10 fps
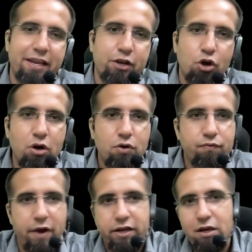get your
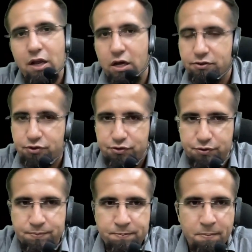final answers.
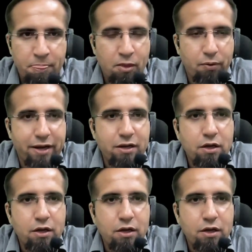Right?